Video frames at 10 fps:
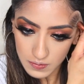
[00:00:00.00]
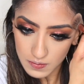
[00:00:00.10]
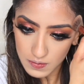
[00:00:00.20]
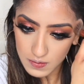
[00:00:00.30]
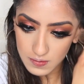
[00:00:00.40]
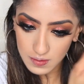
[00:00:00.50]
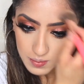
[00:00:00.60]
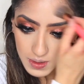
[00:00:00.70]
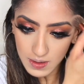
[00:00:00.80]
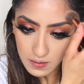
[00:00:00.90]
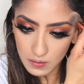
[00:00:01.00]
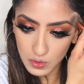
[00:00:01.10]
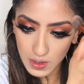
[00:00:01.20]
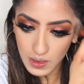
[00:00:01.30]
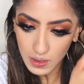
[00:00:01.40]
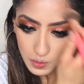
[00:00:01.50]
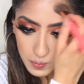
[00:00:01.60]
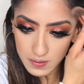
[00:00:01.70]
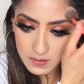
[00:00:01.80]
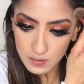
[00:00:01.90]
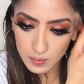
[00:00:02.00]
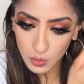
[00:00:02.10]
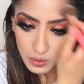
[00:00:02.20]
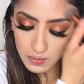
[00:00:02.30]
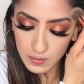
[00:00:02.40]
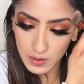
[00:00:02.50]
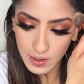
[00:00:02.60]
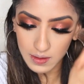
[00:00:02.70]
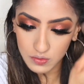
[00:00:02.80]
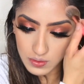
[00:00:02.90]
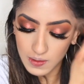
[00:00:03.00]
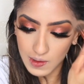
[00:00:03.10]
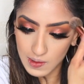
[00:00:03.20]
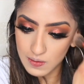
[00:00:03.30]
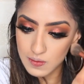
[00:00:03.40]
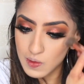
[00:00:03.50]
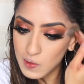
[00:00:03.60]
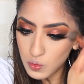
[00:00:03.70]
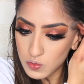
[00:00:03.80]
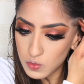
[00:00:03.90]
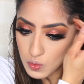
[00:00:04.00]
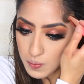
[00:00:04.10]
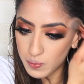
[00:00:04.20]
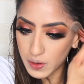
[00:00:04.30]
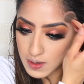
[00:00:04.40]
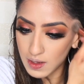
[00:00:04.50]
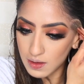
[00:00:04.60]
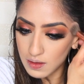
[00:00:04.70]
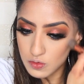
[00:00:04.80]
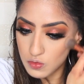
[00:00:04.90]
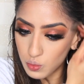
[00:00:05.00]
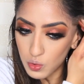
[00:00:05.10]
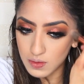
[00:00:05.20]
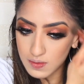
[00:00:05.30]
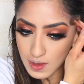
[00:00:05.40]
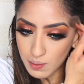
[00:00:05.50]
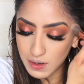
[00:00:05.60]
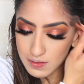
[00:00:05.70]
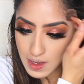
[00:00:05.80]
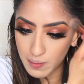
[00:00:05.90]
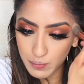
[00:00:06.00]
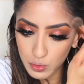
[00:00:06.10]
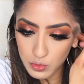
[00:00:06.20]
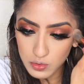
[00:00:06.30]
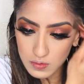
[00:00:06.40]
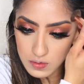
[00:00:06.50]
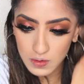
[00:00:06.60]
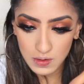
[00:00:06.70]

just to make it look a little bit smaller than it actually is. Also bring it towards like my temples.